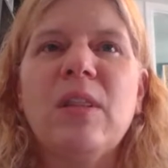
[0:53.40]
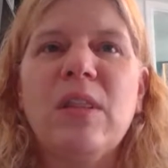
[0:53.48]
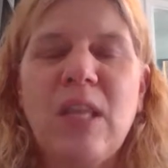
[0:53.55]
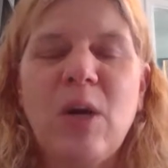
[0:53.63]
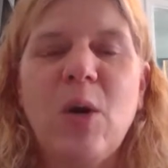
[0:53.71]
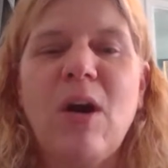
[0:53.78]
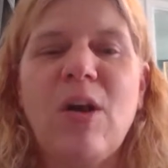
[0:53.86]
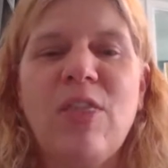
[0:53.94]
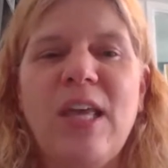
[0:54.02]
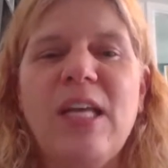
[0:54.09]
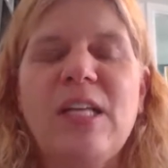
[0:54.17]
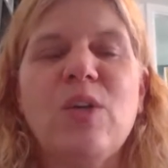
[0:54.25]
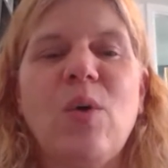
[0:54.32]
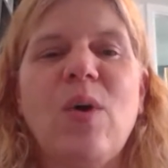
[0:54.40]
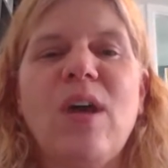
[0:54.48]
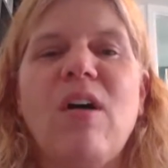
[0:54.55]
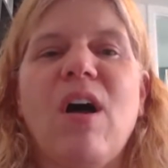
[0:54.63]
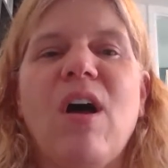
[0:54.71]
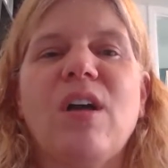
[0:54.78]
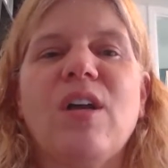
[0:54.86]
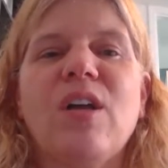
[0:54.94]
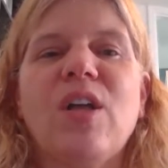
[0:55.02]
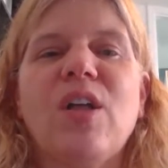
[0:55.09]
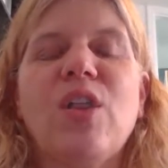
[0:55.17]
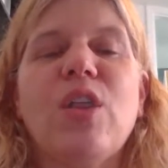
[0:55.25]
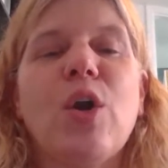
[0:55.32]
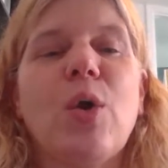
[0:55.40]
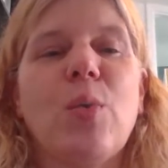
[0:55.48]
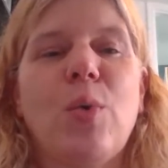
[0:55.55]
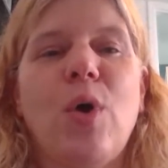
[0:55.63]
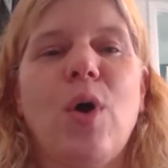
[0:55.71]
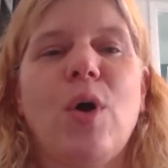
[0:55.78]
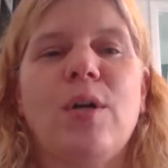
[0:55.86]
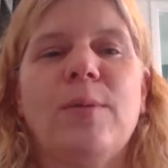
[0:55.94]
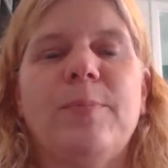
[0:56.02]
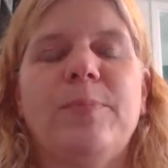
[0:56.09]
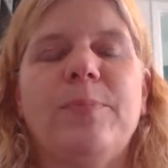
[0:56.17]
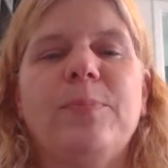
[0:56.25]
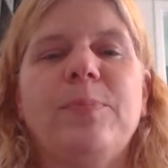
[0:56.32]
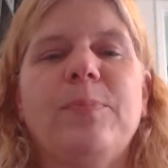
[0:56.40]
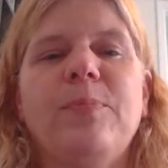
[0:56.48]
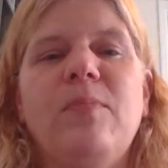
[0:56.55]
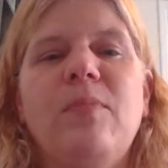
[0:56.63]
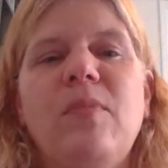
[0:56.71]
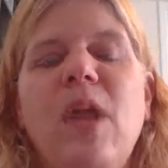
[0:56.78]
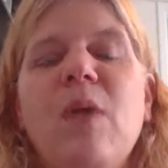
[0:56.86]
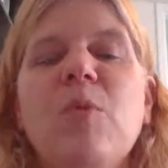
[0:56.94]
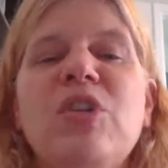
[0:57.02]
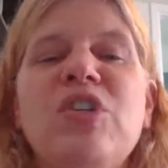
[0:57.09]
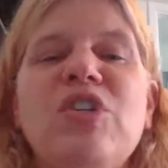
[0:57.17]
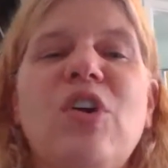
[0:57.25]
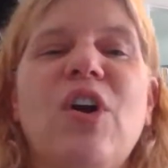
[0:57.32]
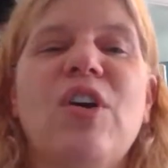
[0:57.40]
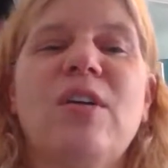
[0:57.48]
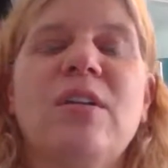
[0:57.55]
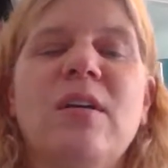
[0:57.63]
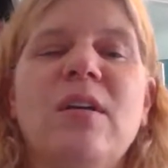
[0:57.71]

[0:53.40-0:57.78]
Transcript: There are things going on that are wrong. I'm going to start